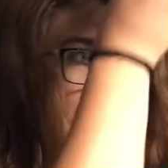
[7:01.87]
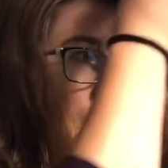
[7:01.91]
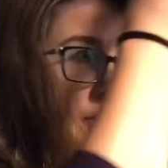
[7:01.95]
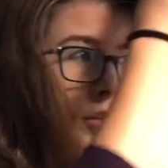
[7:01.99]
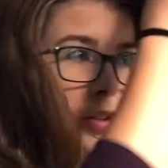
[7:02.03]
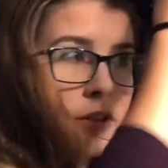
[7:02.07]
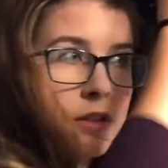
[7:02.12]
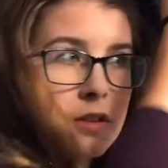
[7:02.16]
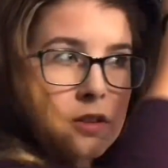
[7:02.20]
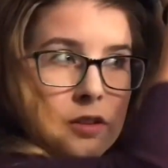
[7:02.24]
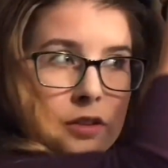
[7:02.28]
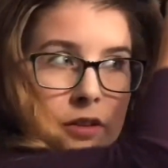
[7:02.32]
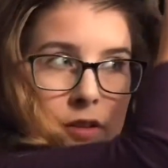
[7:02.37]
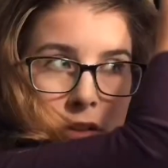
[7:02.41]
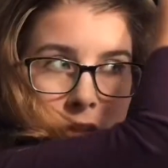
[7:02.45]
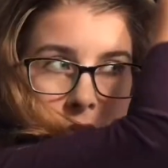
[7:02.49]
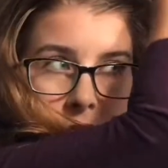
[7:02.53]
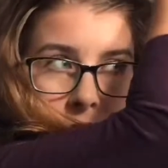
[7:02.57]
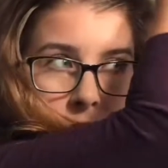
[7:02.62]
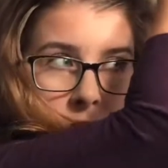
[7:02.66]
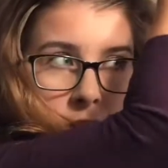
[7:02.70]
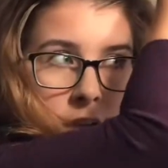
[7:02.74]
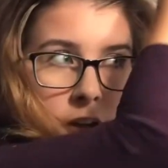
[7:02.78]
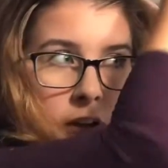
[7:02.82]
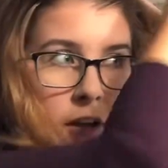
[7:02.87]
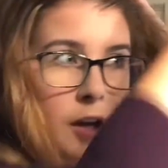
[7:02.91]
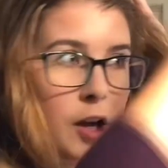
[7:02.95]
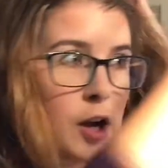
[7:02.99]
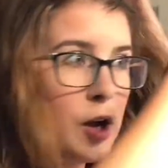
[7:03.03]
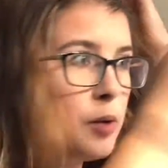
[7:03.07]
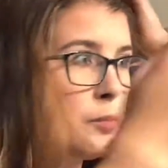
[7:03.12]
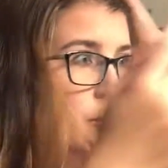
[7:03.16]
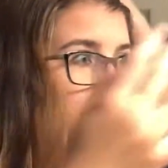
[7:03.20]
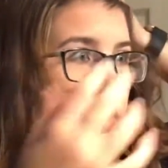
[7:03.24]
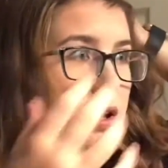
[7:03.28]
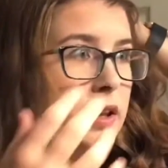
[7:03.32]
just
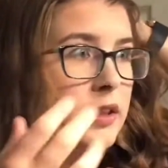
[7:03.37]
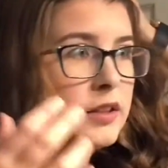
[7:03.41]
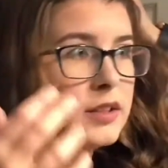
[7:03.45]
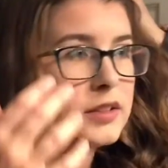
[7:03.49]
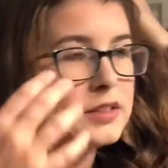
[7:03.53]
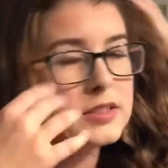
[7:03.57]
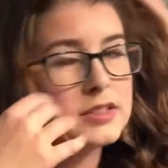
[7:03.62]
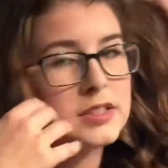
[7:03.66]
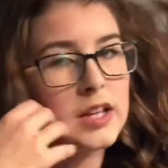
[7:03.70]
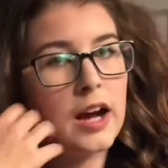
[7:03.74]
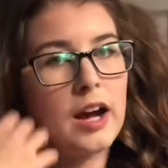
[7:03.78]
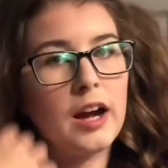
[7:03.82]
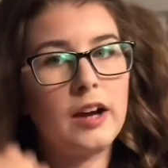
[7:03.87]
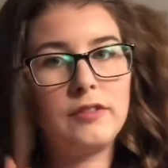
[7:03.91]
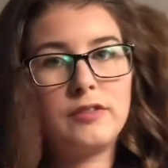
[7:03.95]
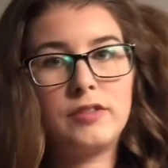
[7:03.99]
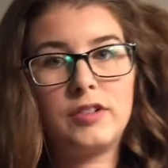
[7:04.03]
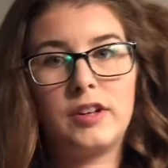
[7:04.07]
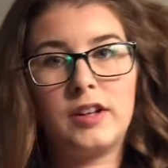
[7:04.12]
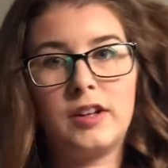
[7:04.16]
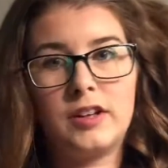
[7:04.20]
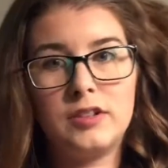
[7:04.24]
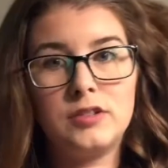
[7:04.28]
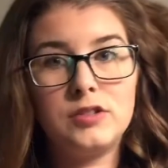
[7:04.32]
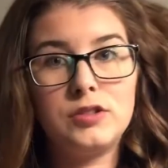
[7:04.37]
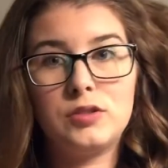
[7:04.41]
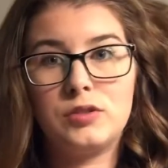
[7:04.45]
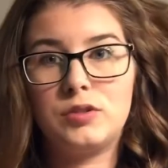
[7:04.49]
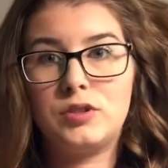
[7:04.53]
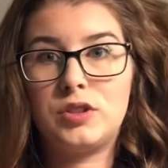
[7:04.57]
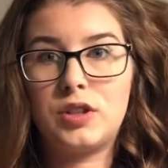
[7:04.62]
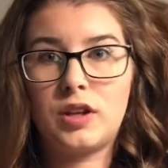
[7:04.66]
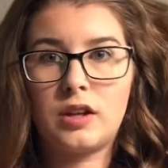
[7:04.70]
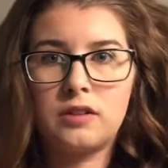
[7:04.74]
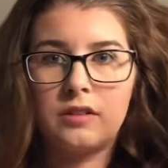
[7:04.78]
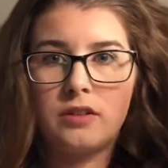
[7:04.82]
pin this side for now so it
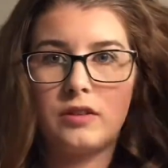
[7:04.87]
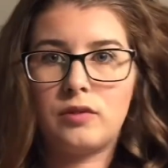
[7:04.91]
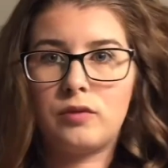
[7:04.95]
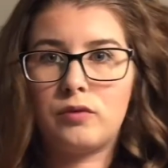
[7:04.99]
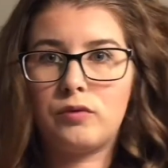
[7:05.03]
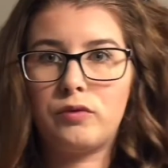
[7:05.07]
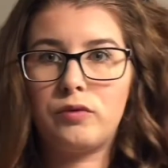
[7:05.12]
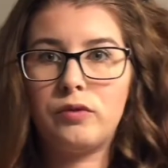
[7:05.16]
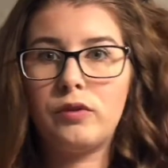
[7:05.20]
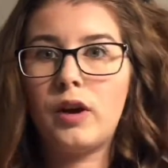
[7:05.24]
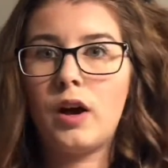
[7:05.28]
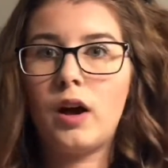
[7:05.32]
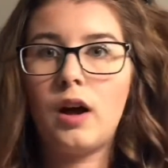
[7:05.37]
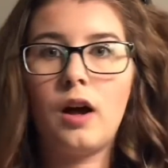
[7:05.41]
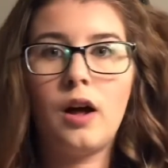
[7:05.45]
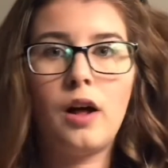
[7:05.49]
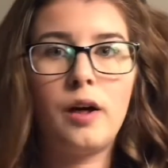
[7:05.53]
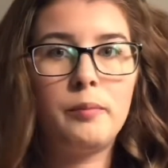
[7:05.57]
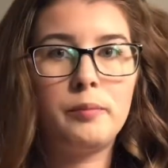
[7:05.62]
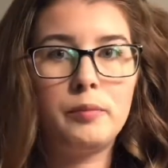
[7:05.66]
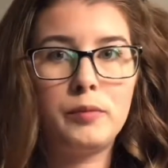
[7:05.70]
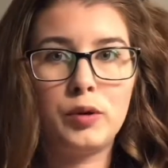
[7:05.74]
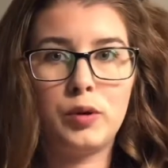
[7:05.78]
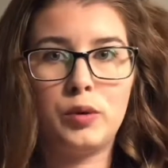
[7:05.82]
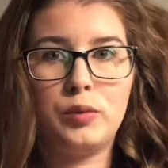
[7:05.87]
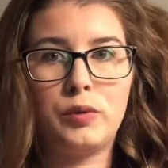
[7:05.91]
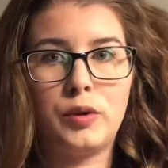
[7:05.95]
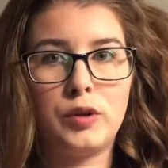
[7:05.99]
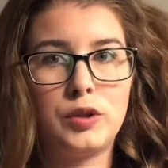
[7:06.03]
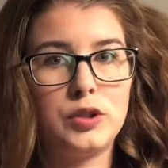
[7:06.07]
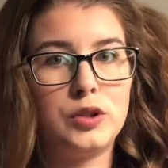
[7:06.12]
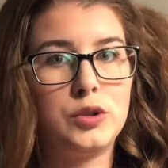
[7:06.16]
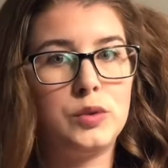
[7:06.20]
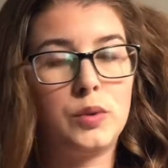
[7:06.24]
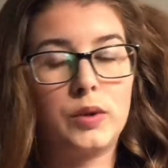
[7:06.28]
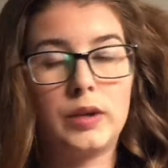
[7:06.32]
doesn't fall, move on
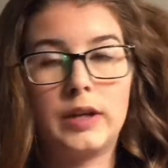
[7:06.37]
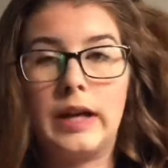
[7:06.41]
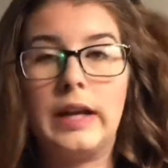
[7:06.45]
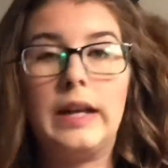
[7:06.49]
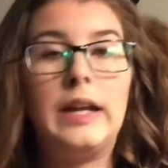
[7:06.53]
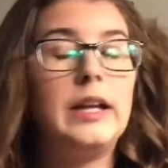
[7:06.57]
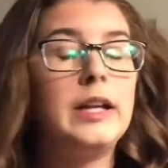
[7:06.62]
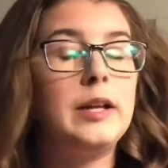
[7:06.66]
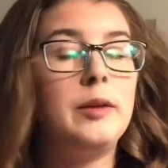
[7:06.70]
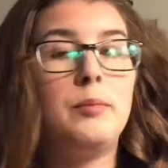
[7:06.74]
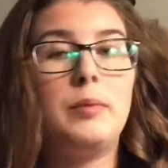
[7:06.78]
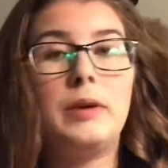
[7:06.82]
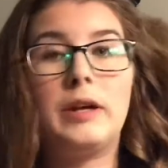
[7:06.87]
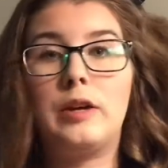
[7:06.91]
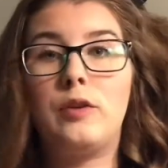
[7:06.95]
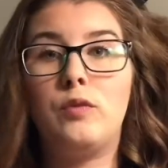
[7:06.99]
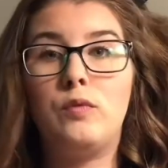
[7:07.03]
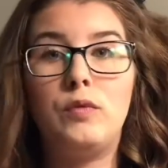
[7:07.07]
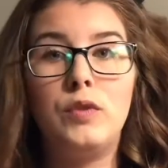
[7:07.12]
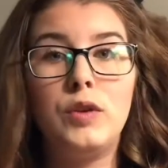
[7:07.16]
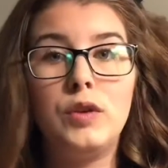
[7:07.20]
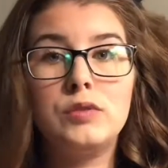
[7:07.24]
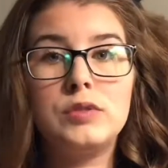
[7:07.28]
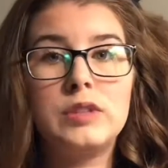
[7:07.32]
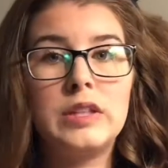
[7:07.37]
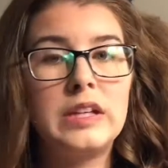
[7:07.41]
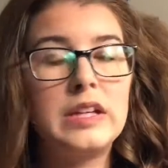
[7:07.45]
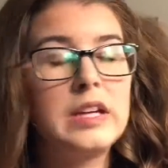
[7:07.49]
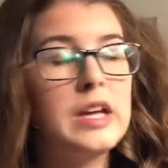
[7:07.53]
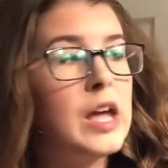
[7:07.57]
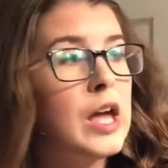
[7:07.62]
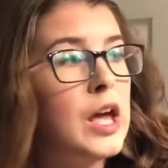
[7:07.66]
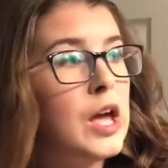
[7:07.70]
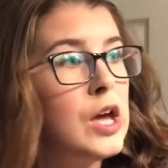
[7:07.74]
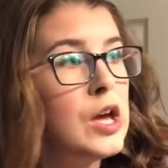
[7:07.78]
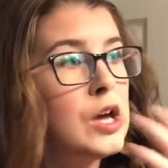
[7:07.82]
you, or get any bit confusing.
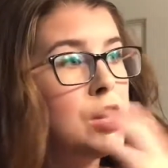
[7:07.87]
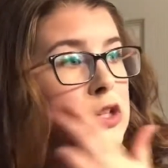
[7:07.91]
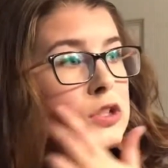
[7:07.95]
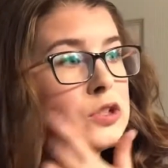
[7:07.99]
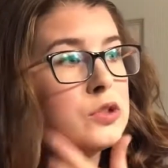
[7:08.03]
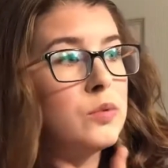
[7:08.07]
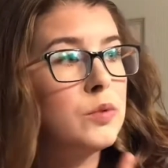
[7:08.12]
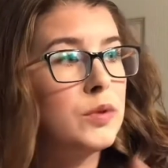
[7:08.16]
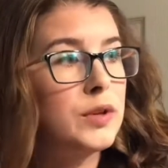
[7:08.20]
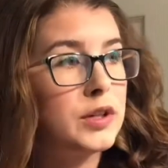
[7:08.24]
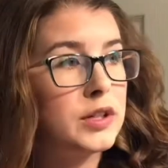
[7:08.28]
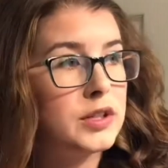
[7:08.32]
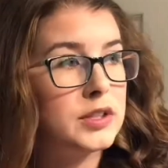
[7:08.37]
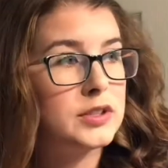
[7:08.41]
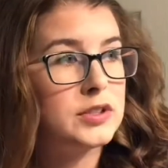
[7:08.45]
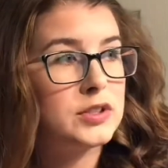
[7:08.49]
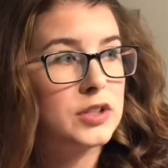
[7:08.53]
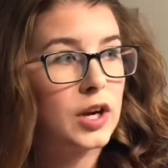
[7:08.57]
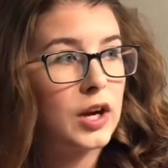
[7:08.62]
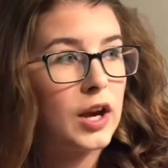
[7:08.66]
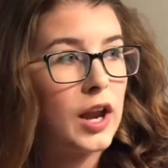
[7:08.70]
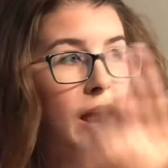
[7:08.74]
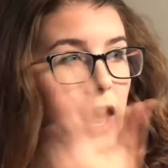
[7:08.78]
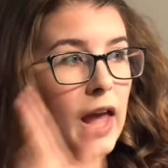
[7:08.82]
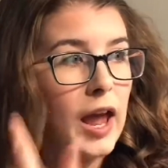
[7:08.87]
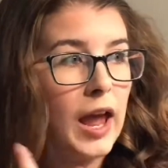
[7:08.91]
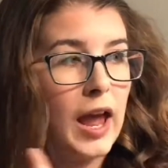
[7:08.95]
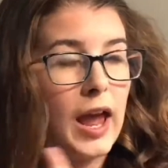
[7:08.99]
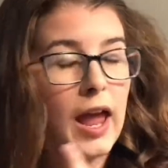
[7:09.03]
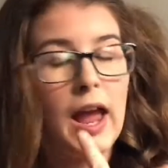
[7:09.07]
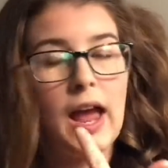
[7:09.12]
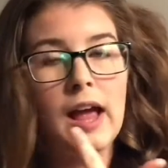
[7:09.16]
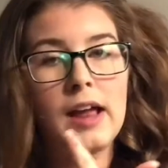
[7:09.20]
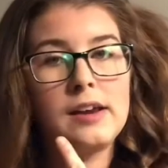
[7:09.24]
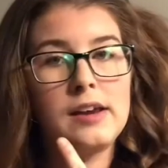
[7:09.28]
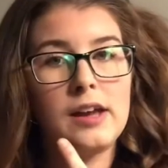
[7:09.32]
So we're going to start
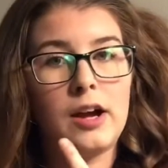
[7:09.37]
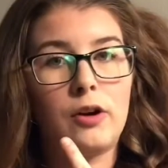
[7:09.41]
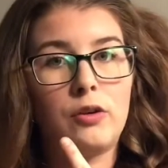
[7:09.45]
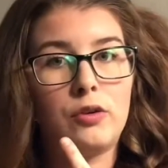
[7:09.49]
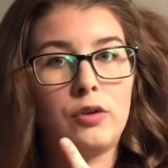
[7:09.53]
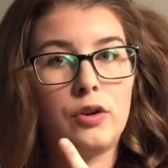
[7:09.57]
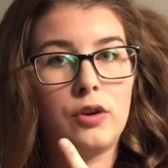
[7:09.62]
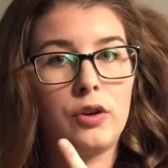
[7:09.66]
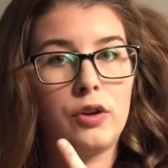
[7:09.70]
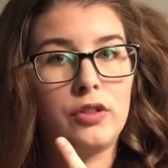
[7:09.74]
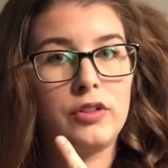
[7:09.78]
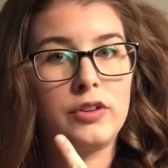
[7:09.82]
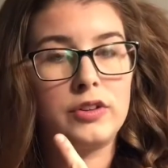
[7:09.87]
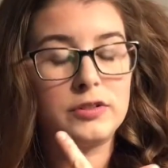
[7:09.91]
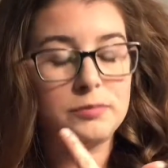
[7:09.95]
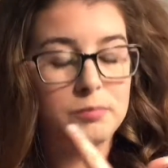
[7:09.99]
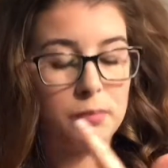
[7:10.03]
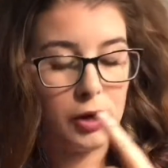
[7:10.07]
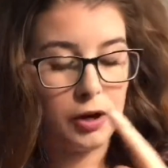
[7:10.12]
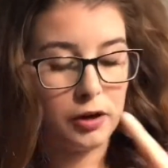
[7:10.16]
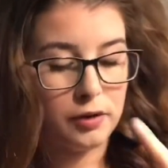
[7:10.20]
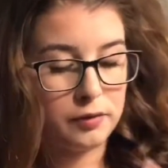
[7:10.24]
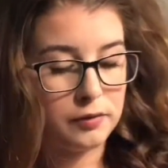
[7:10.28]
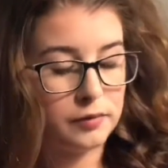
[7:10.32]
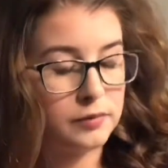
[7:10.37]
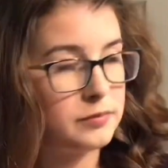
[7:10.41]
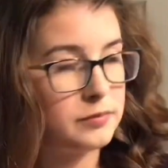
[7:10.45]
and now curl this part.